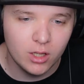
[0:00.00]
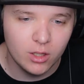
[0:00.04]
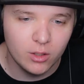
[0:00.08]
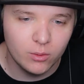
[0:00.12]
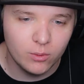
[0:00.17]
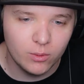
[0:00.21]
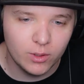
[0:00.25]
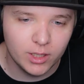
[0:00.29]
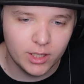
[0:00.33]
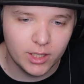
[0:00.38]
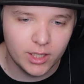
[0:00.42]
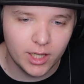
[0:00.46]

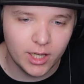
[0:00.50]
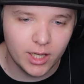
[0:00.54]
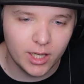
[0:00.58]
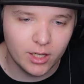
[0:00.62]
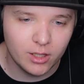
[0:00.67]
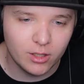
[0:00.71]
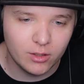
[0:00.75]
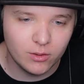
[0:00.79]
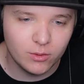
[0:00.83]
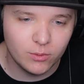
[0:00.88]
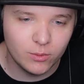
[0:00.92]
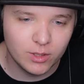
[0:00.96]
What the
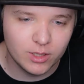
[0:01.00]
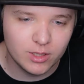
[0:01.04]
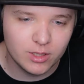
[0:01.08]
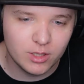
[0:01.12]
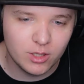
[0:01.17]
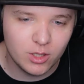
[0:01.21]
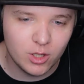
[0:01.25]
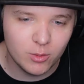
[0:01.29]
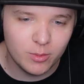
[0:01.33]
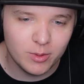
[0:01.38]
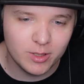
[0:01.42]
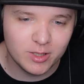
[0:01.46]
hell was
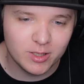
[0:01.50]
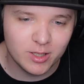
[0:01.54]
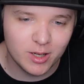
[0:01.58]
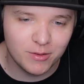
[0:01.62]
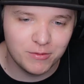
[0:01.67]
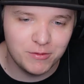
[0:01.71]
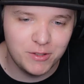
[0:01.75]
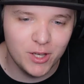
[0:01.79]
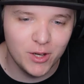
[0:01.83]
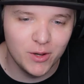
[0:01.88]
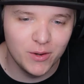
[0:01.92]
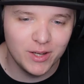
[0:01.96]

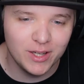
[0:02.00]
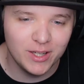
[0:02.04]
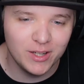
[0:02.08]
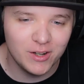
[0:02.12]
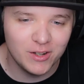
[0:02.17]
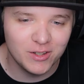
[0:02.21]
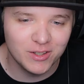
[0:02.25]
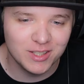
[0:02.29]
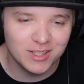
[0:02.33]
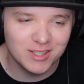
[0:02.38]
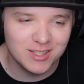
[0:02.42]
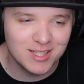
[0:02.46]
Ubisoft doing
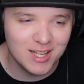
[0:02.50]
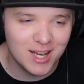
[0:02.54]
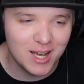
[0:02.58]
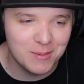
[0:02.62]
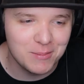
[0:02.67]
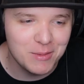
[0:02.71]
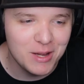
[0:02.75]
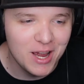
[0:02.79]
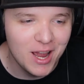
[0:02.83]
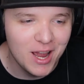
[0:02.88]
all this time?